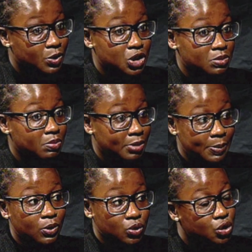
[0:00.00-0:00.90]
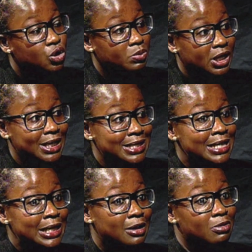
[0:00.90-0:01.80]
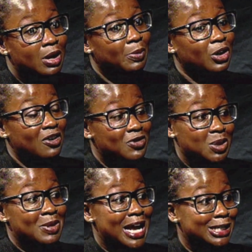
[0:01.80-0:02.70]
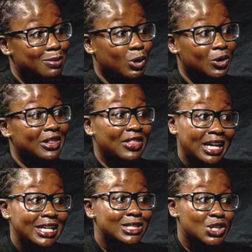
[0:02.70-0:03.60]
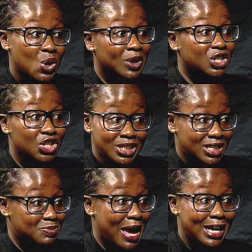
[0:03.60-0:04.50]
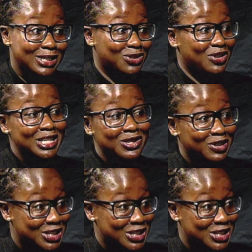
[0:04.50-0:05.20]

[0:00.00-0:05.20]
which people do, because remember, if someone has Ebola, they need to know it just as bad as the rest of us